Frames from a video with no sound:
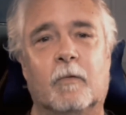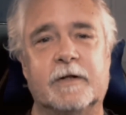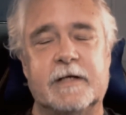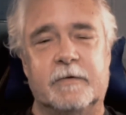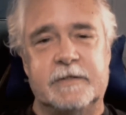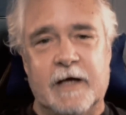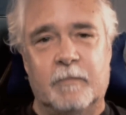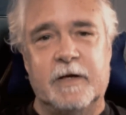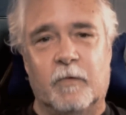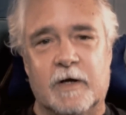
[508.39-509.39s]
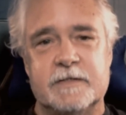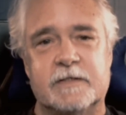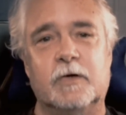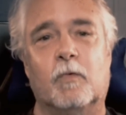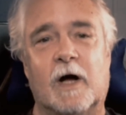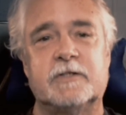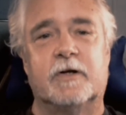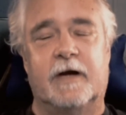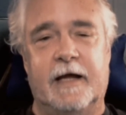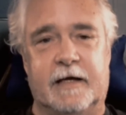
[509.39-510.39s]
What they would tell me was, you wash
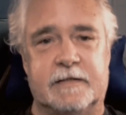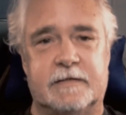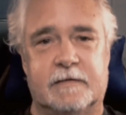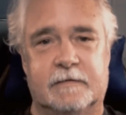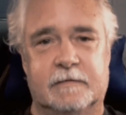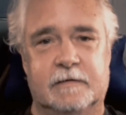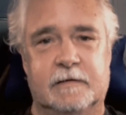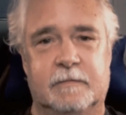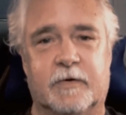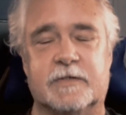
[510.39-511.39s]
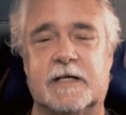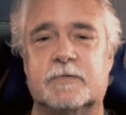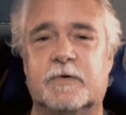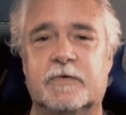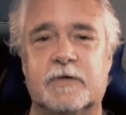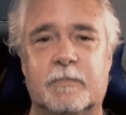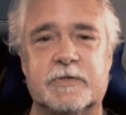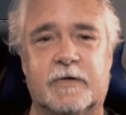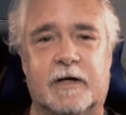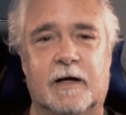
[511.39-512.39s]
their hands, because that's where the
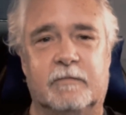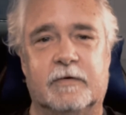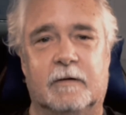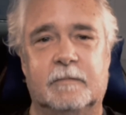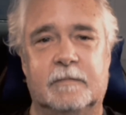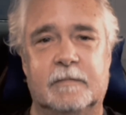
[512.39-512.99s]
trouble's going to come from.